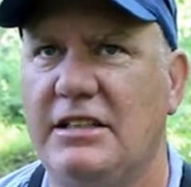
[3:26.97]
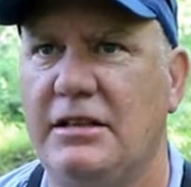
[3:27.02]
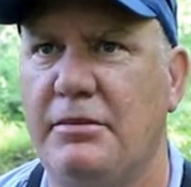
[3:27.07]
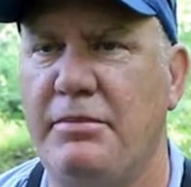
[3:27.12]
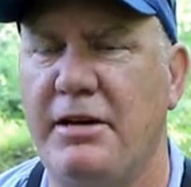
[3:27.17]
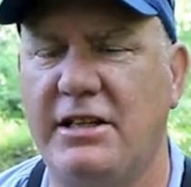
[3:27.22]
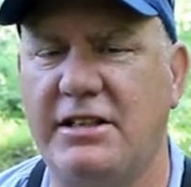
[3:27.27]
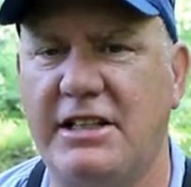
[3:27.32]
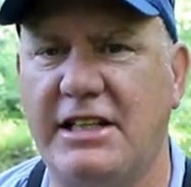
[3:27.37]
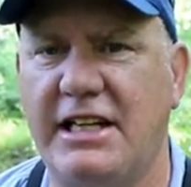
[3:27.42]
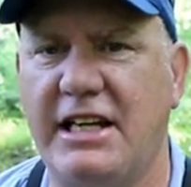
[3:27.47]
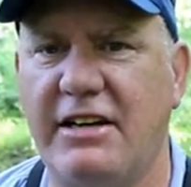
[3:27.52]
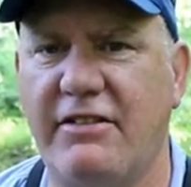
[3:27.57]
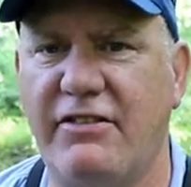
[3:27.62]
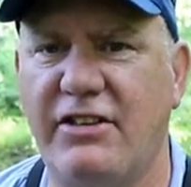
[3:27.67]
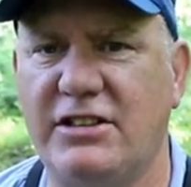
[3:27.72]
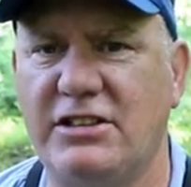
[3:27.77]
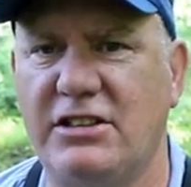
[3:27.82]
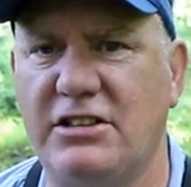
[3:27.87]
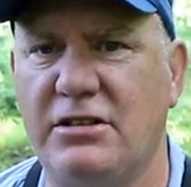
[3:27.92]
the belted
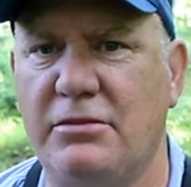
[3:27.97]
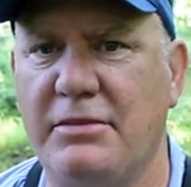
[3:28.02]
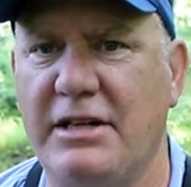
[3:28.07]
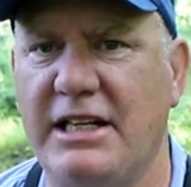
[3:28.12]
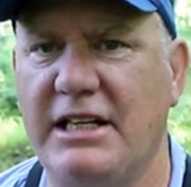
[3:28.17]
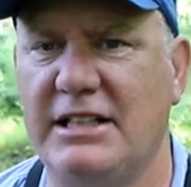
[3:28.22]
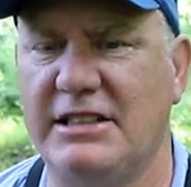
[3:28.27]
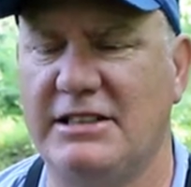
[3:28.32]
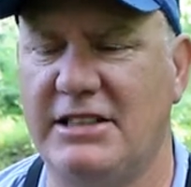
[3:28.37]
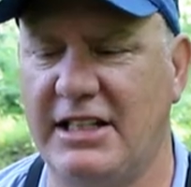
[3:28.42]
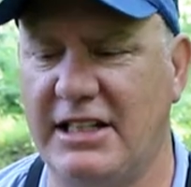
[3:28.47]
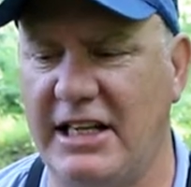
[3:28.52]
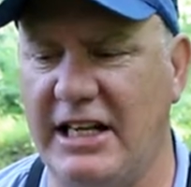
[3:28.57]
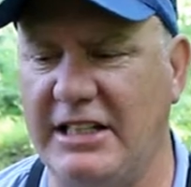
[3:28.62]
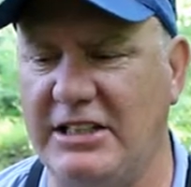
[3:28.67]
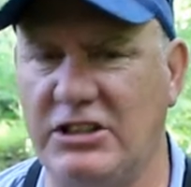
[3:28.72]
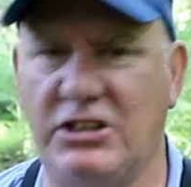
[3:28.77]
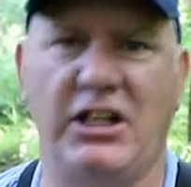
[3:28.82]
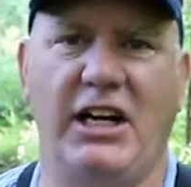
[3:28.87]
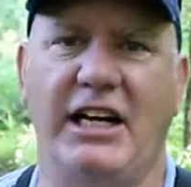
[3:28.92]
kingfisher to me is like
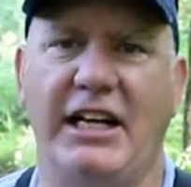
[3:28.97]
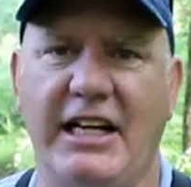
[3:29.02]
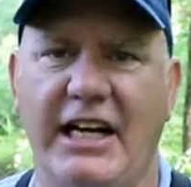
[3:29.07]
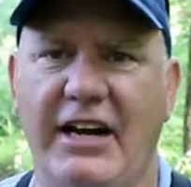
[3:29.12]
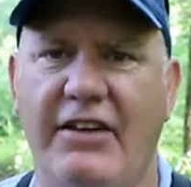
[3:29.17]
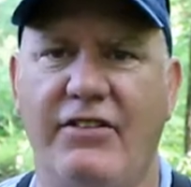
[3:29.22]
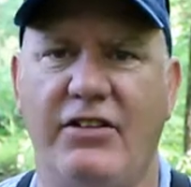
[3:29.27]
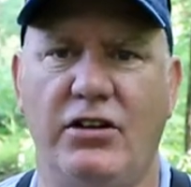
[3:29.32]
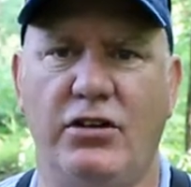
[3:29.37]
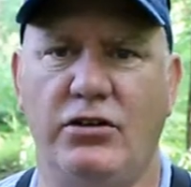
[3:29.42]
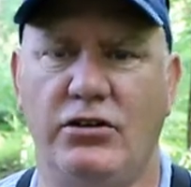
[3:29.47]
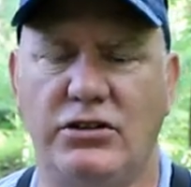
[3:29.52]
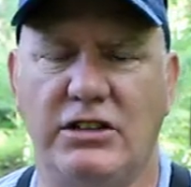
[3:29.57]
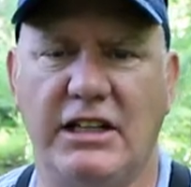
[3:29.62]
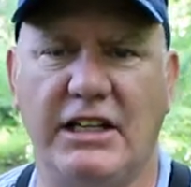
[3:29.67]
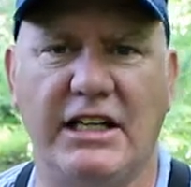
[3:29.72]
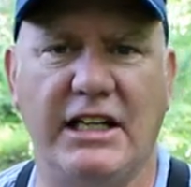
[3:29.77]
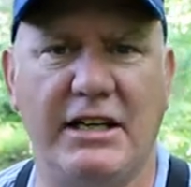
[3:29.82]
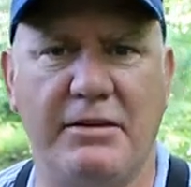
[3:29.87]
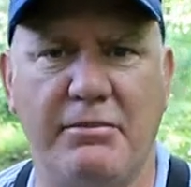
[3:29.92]
a giant
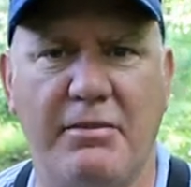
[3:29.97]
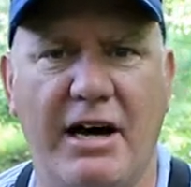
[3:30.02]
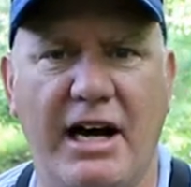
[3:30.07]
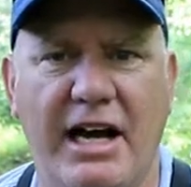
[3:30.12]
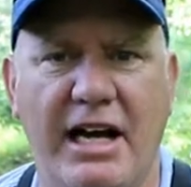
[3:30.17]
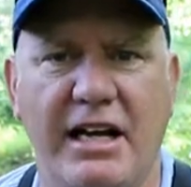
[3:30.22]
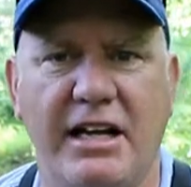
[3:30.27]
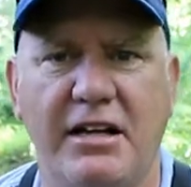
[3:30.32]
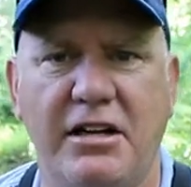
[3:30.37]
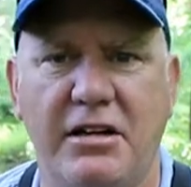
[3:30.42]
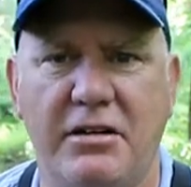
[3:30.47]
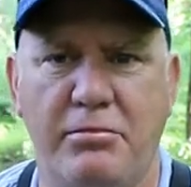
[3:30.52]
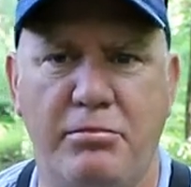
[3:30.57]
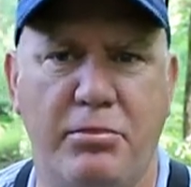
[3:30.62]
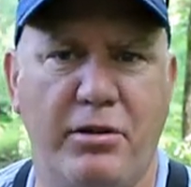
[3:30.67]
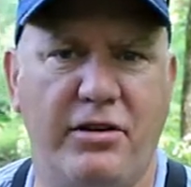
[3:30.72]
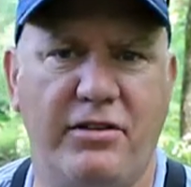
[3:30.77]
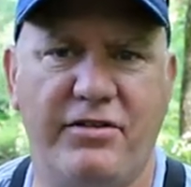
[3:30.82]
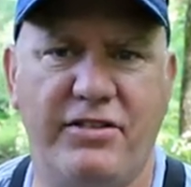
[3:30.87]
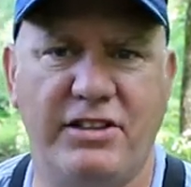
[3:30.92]
evolution in my
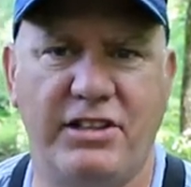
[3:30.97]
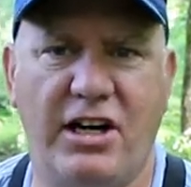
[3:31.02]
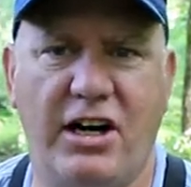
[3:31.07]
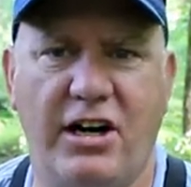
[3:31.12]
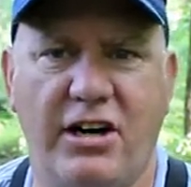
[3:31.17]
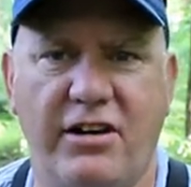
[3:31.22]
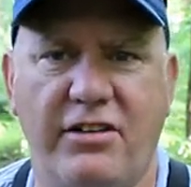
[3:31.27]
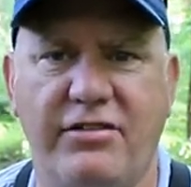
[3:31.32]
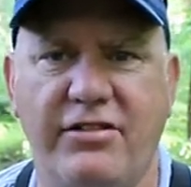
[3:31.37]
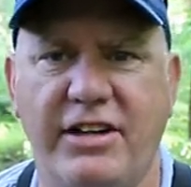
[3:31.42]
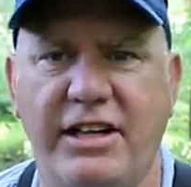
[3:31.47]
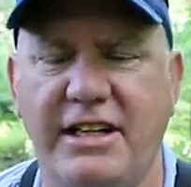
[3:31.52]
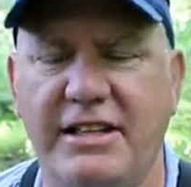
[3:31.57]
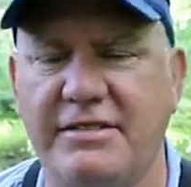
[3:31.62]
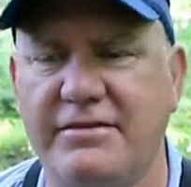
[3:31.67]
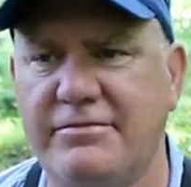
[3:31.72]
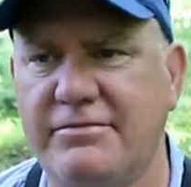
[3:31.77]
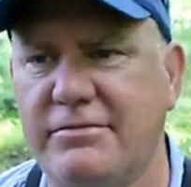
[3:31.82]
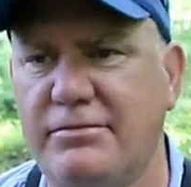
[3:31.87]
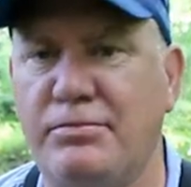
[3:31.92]
bird photography.
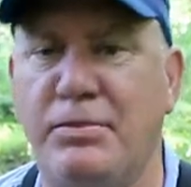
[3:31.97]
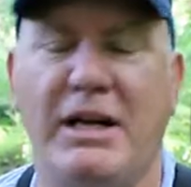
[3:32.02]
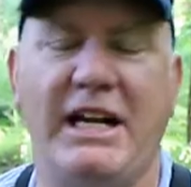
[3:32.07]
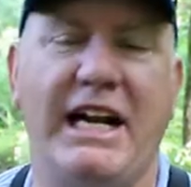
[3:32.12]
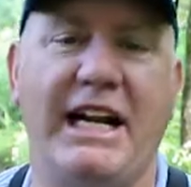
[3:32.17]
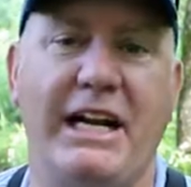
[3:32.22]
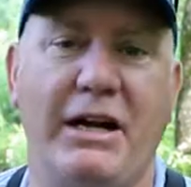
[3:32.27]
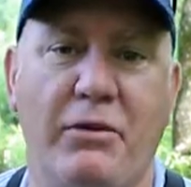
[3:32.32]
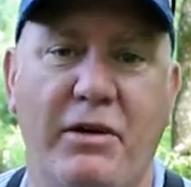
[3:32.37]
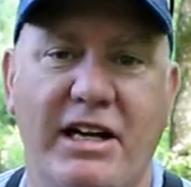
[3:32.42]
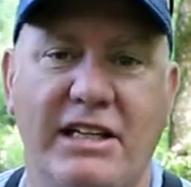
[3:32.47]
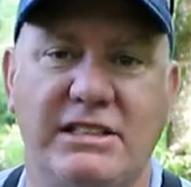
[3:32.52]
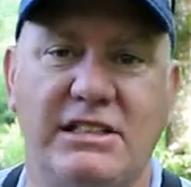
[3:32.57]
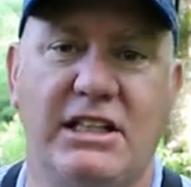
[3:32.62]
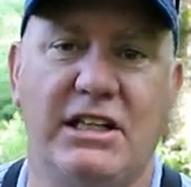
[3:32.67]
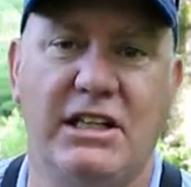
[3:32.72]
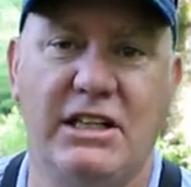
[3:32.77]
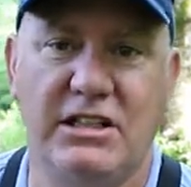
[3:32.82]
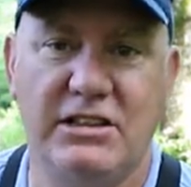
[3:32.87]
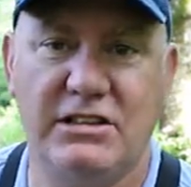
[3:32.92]
But anyways,
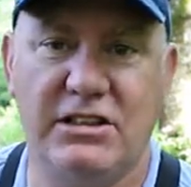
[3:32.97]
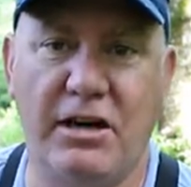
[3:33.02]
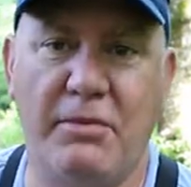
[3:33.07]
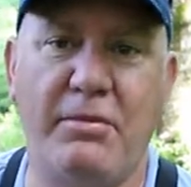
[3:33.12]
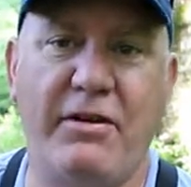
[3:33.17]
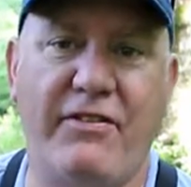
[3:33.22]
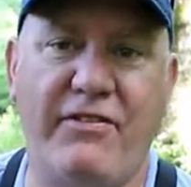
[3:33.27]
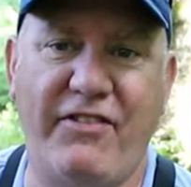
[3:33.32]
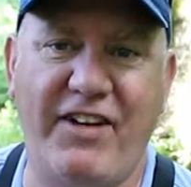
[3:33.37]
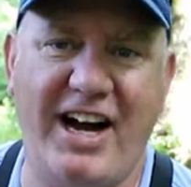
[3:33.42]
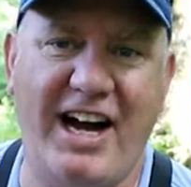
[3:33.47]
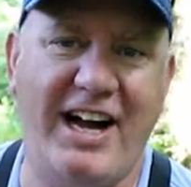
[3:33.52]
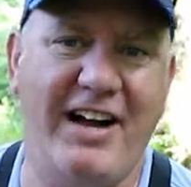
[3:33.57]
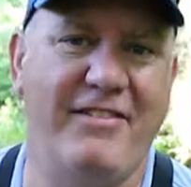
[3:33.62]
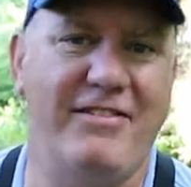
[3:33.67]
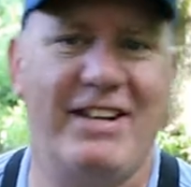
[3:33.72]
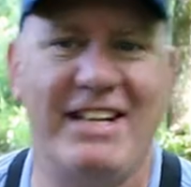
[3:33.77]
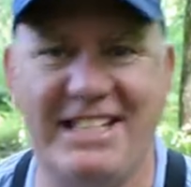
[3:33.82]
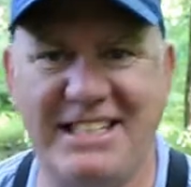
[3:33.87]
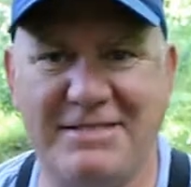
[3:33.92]
number
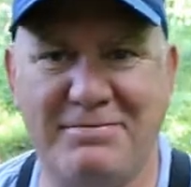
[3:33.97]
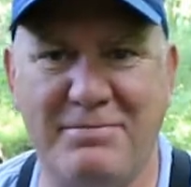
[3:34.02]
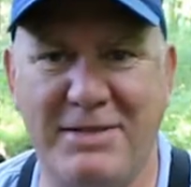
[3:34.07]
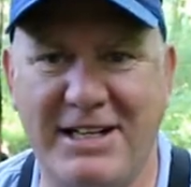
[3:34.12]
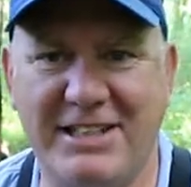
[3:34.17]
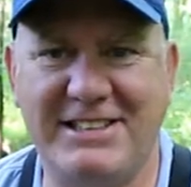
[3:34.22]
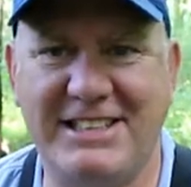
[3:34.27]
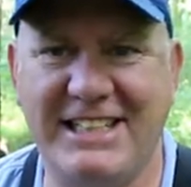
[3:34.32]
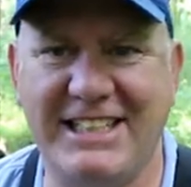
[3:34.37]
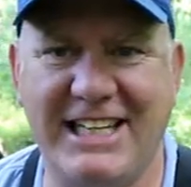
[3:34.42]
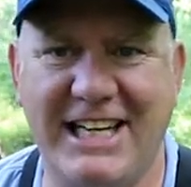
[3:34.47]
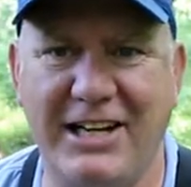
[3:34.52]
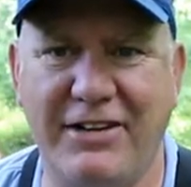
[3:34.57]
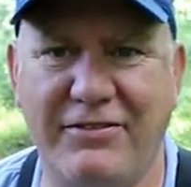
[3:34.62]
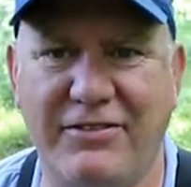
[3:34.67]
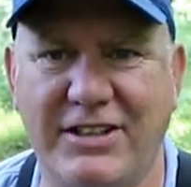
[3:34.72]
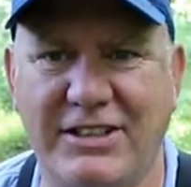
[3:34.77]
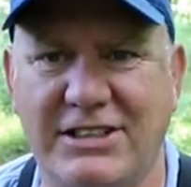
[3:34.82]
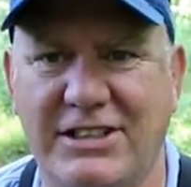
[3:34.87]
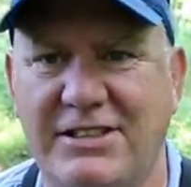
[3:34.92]
five is belted
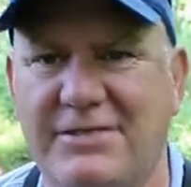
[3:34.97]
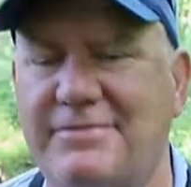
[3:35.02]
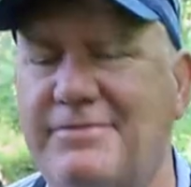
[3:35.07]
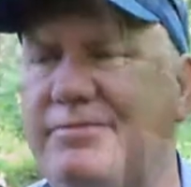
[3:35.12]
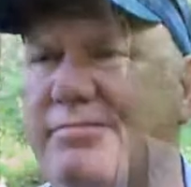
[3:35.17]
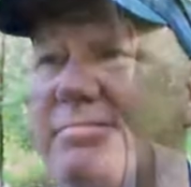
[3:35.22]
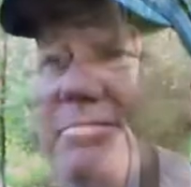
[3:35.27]
kingfisher.